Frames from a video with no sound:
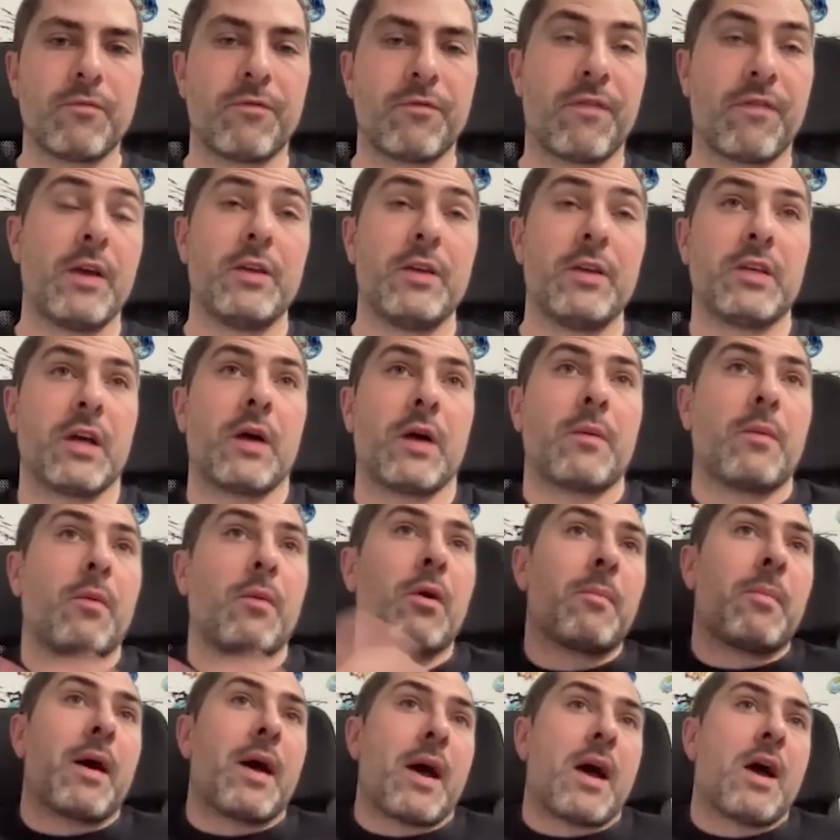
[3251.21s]
He's like, I
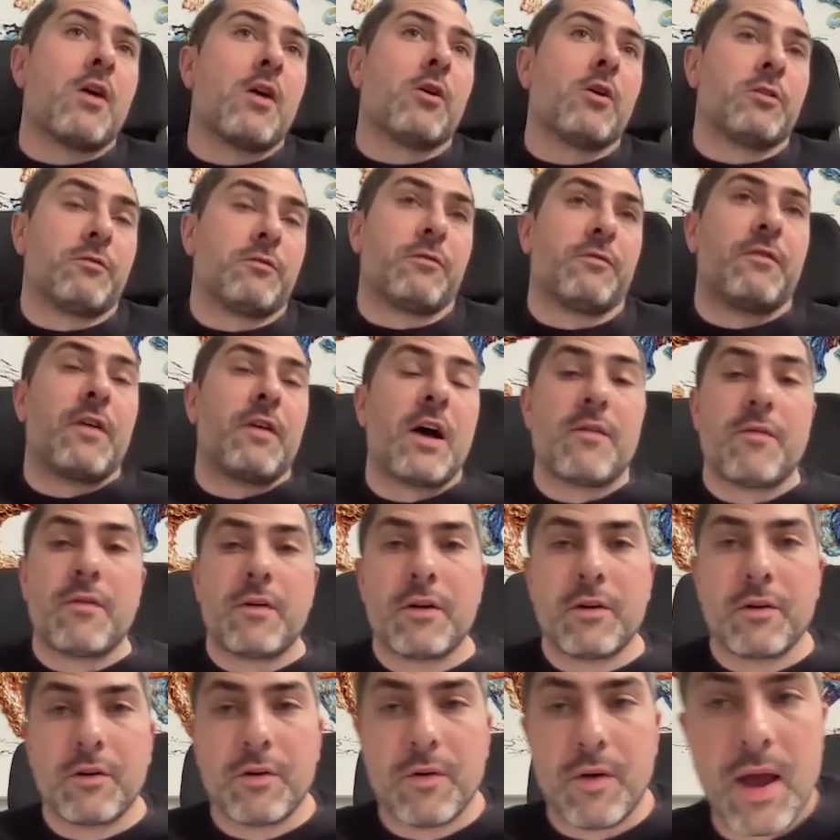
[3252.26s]
want to buy a house for
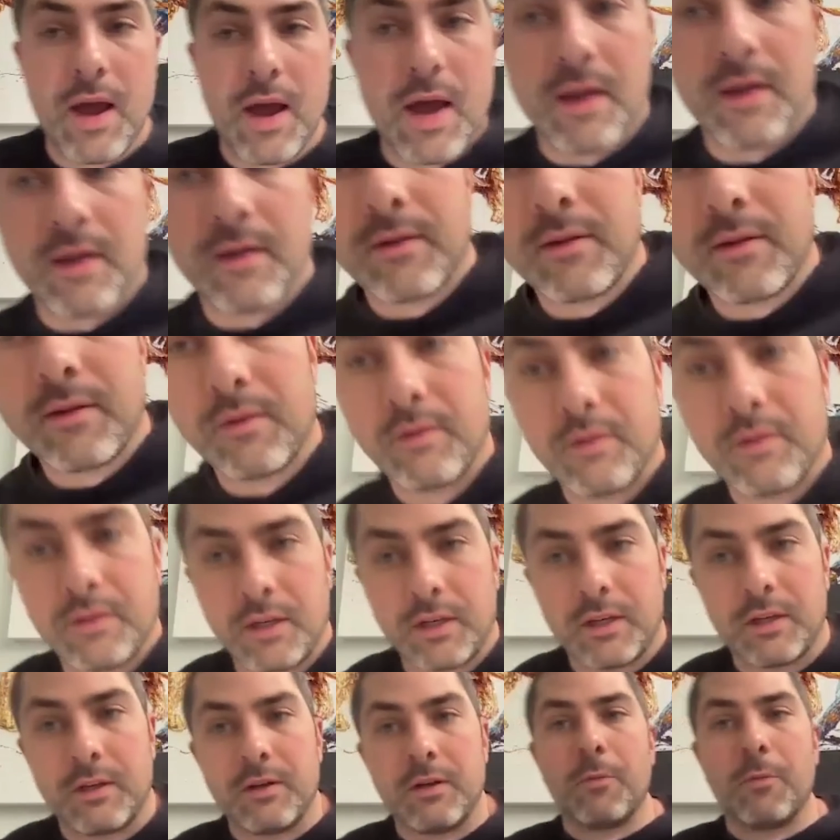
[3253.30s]
500 grand. I was
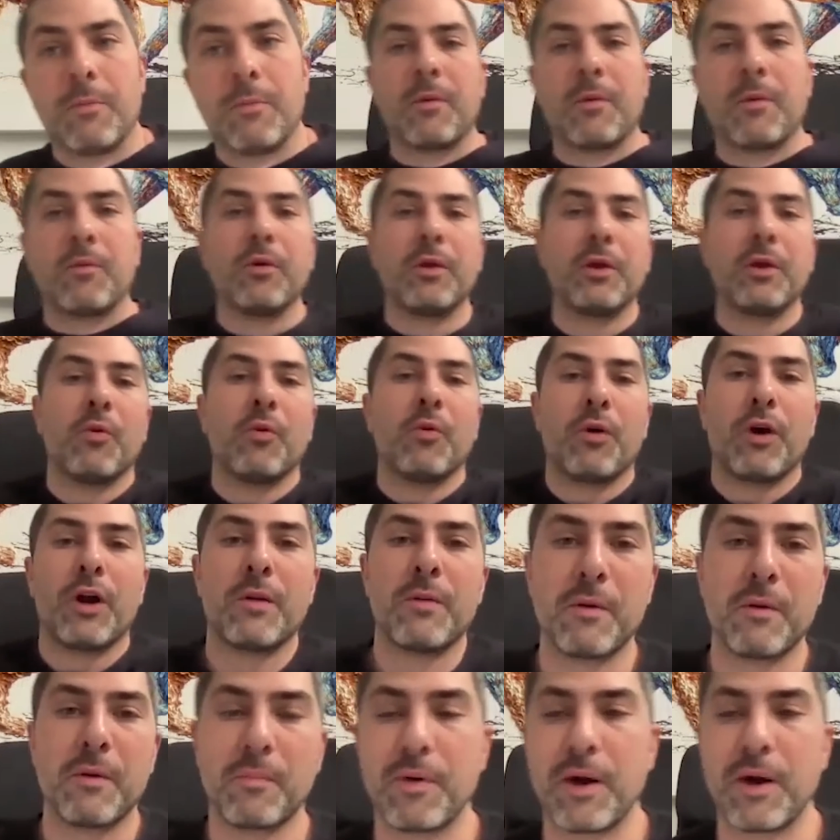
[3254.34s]
like, but I'm really worried
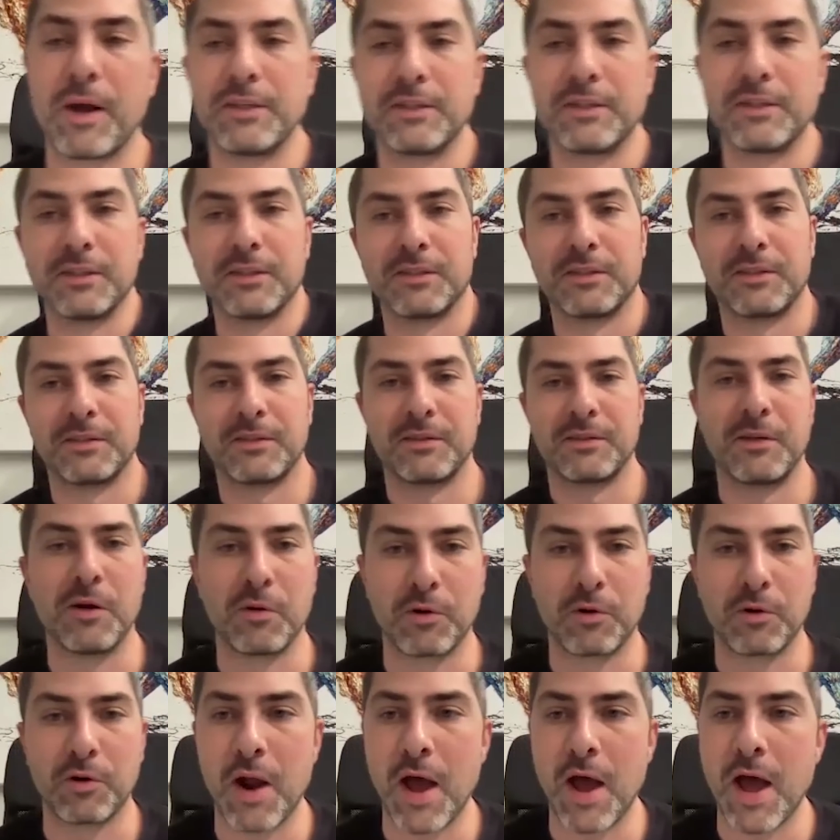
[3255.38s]
about prices,
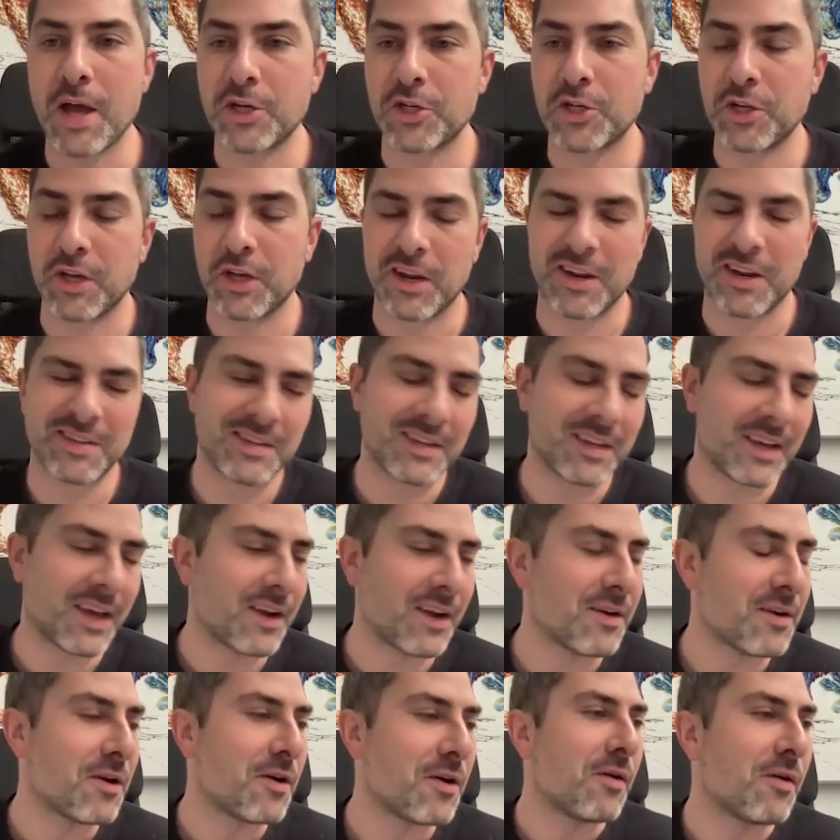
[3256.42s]
crashing. And I was like, I
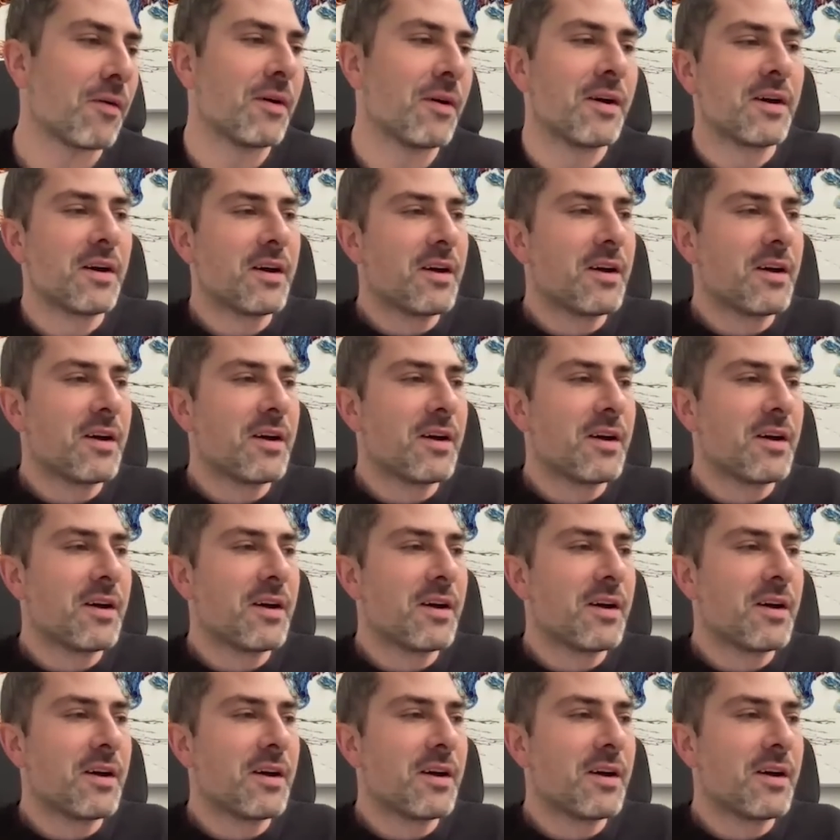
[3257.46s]
don't know.